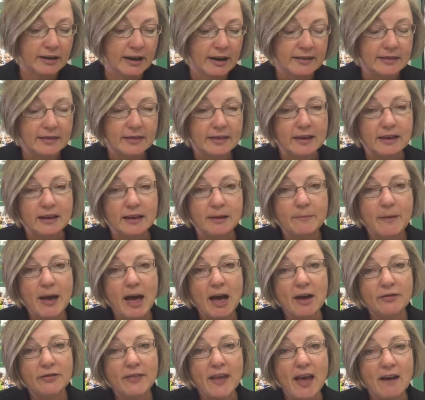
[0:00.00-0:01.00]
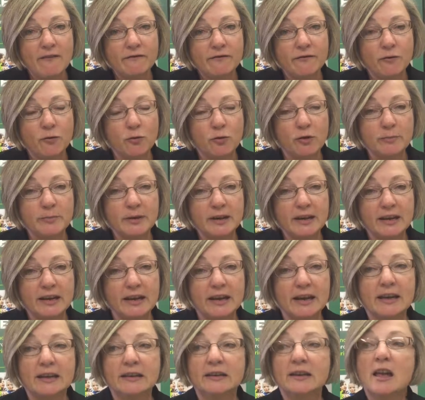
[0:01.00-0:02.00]
And think about that form
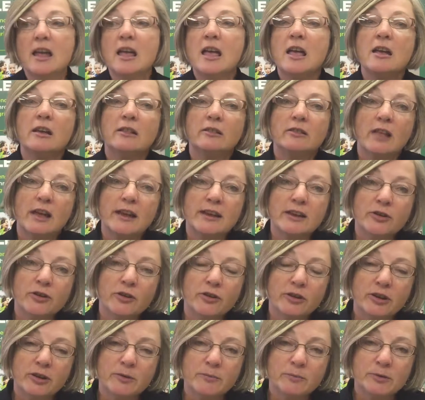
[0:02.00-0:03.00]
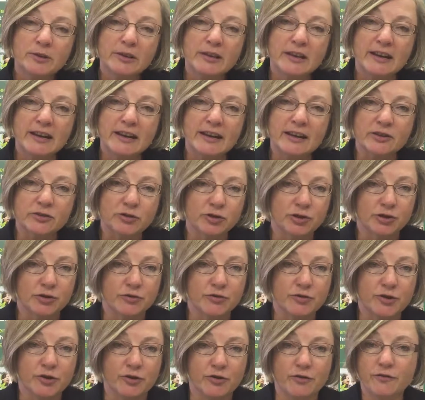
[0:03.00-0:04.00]
again like you're completing a
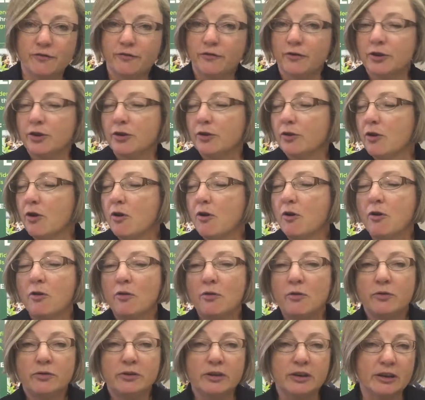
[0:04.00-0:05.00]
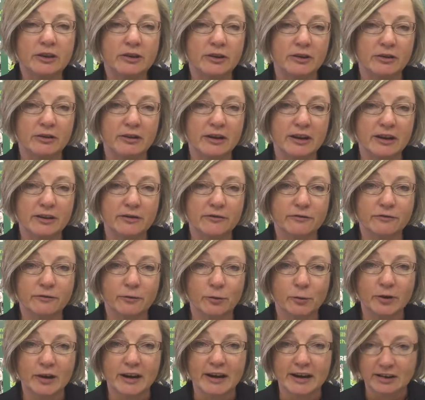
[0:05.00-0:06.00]
journal for your whole year in
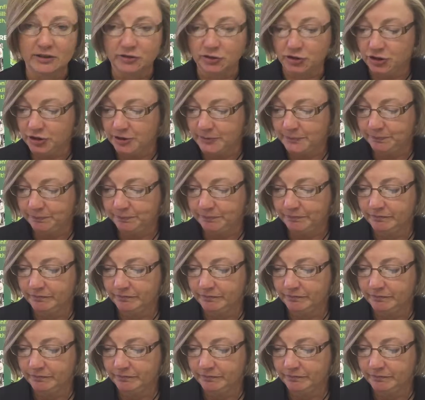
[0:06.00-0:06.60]
4-H.